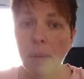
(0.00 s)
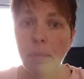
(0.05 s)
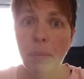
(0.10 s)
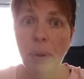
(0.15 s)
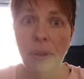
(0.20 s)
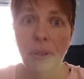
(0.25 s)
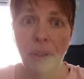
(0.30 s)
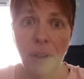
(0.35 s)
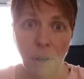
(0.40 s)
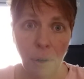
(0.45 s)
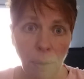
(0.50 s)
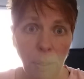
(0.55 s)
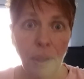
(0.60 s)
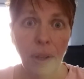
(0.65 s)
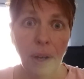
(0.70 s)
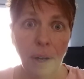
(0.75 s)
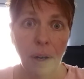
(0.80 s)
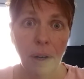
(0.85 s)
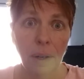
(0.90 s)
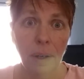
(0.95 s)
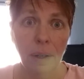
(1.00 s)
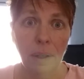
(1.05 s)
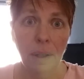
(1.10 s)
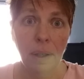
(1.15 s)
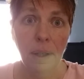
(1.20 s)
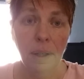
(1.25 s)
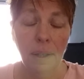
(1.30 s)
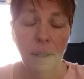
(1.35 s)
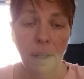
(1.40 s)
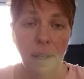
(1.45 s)
but they're there,
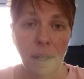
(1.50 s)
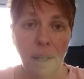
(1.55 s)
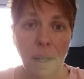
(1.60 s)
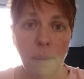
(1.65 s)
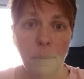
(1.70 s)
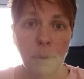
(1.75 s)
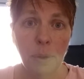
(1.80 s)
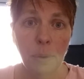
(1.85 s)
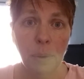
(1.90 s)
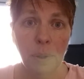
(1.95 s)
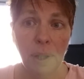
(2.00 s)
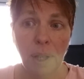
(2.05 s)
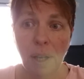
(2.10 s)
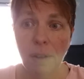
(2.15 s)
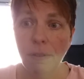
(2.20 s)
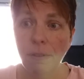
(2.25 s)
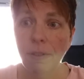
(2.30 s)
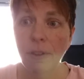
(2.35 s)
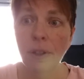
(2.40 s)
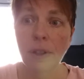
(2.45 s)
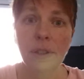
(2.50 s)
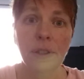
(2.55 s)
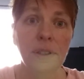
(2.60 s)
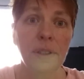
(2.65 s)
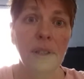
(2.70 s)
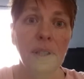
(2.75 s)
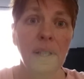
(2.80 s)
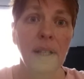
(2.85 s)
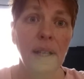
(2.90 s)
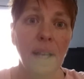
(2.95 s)
and I'm doing that
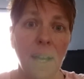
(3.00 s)
first.